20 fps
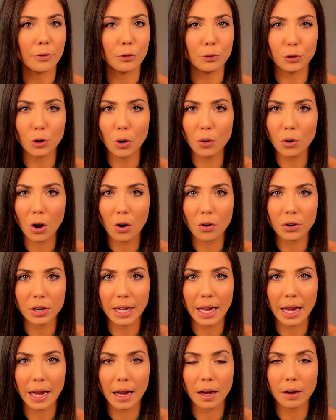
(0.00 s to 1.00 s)
you don't already
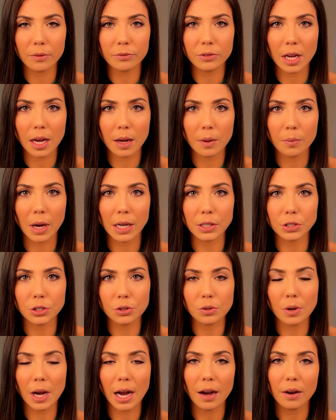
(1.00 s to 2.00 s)
have them, I
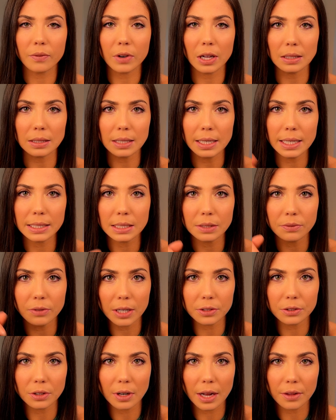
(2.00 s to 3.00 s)
do have a link to
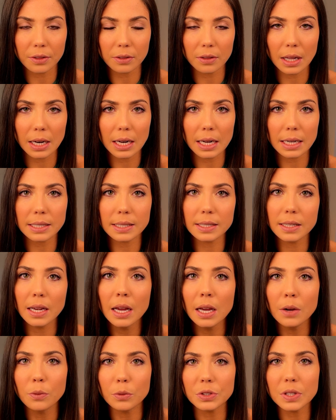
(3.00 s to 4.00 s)
Vector
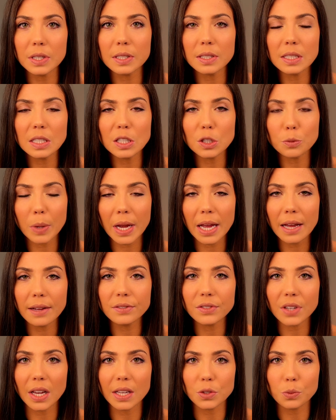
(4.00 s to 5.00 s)
Athletics resistance
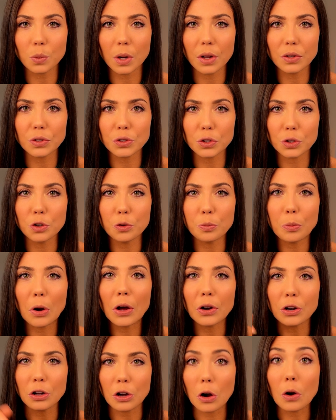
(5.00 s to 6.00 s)
bands as well as a
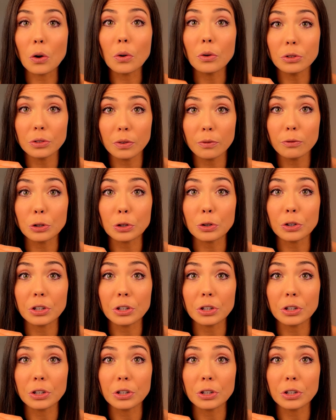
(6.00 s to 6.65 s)
coupon code for your